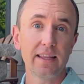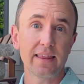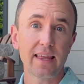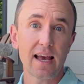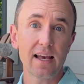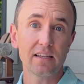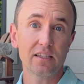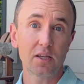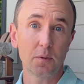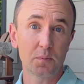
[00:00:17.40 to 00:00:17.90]
hit
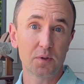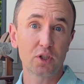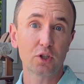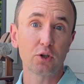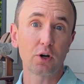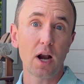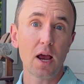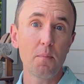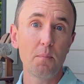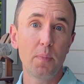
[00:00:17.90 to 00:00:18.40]
that
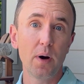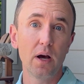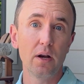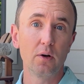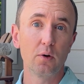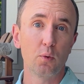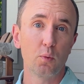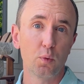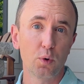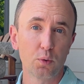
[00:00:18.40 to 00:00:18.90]
subscribe
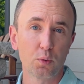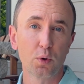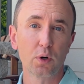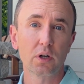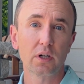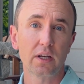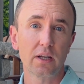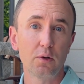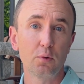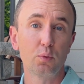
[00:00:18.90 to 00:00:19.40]
button. We're
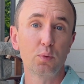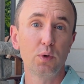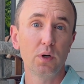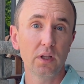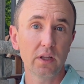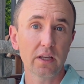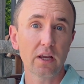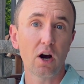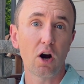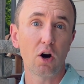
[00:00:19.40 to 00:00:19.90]
working
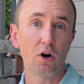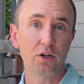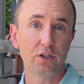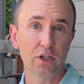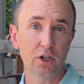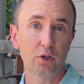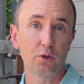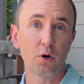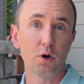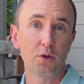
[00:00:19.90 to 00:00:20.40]
really hard
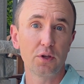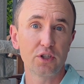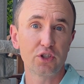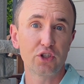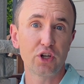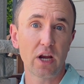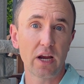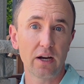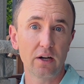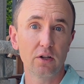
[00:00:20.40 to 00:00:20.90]
to grow this
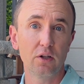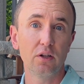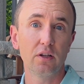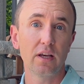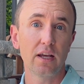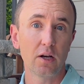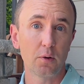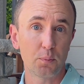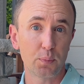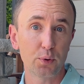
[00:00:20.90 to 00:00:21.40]
channel
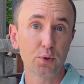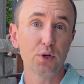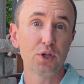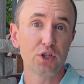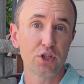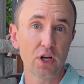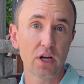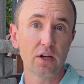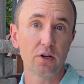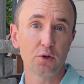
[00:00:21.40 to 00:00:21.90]
and
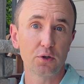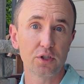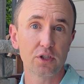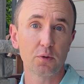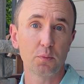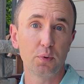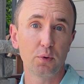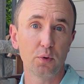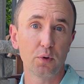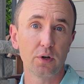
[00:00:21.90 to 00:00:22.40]
appreciate your
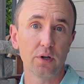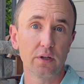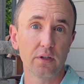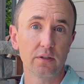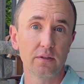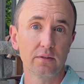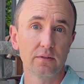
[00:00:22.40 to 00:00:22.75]
support.